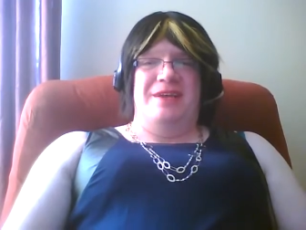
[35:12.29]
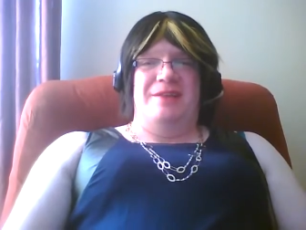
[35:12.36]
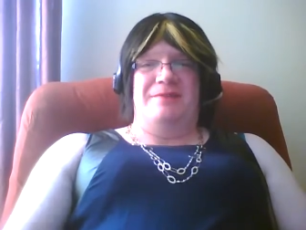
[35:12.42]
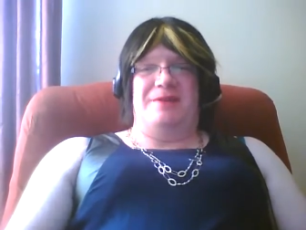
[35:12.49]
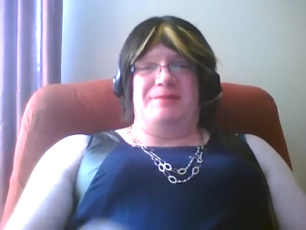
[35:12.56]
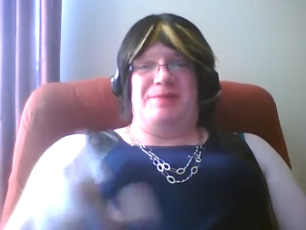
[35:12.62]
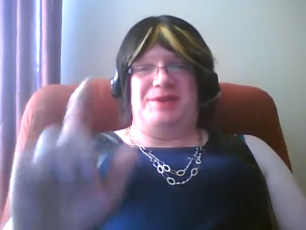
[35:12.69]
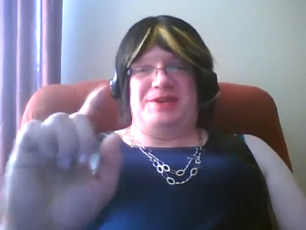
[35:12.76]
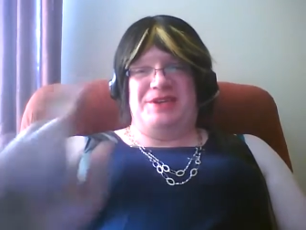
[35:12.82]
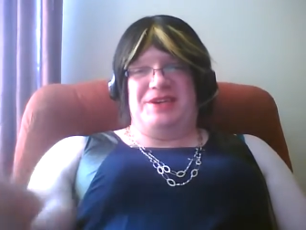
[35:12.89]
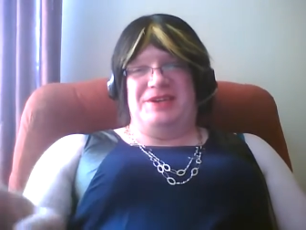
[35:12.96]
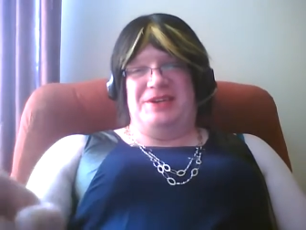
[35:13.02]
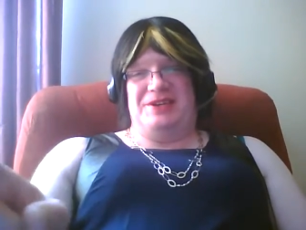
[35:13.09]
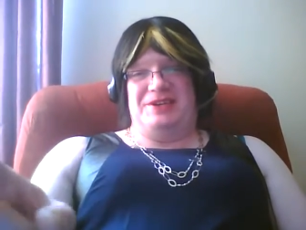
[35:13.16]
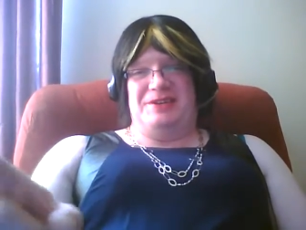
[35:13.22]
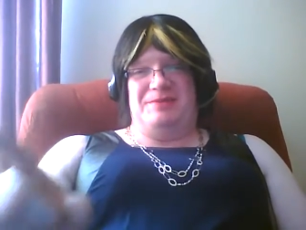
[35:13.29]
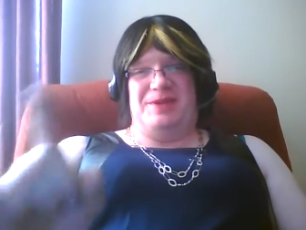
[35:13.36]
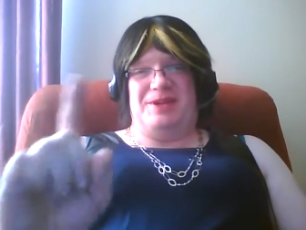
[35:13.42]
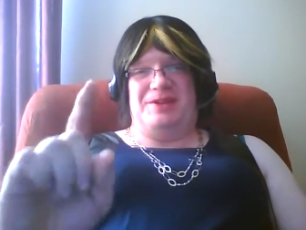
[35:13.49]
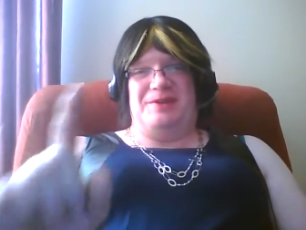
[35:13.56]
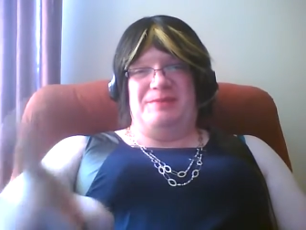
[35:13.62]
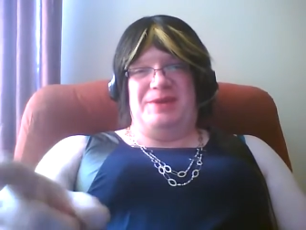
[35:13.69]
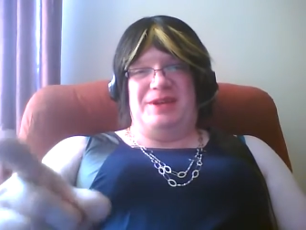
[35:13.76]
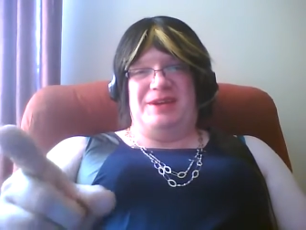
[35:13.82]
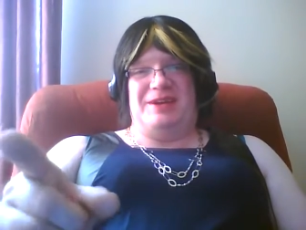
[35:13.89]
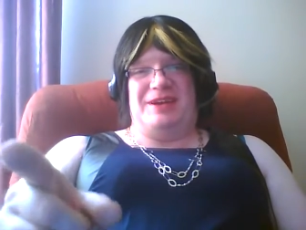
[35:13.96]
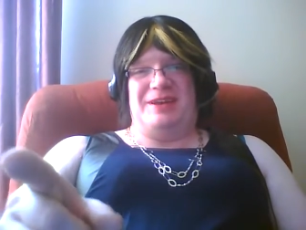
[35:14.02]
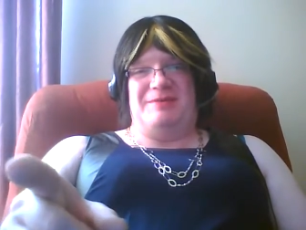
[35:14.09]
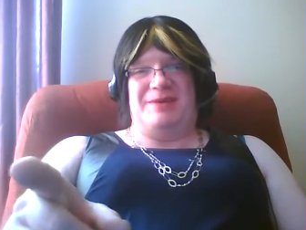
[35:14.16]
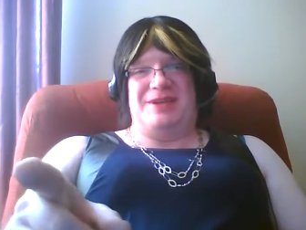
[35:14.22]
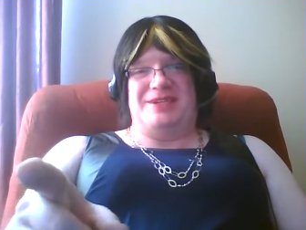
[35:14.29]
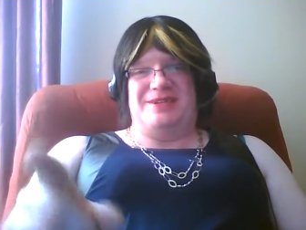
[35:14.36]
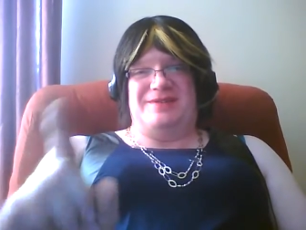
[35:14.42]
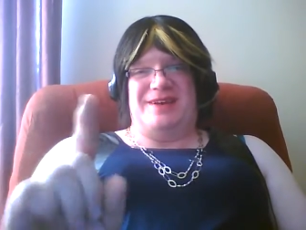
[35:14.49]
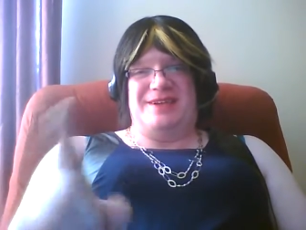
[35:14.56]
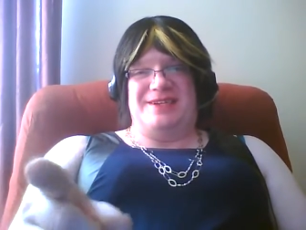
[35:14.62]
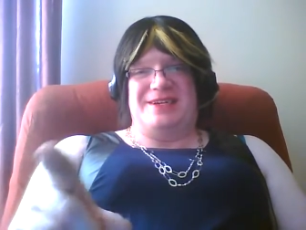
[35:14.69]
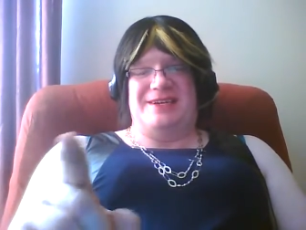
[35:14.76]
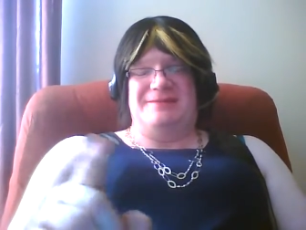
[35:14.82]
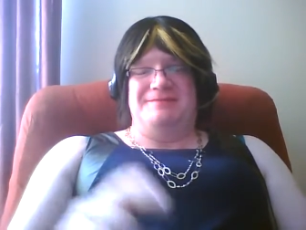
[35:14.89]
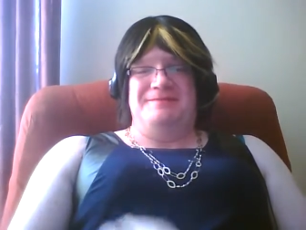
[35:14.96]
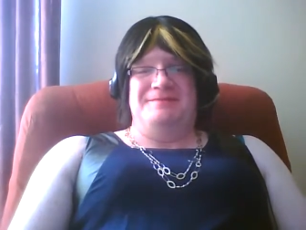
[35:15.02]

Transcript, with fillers: The one person on YouTube that told me to kill myself. How's that?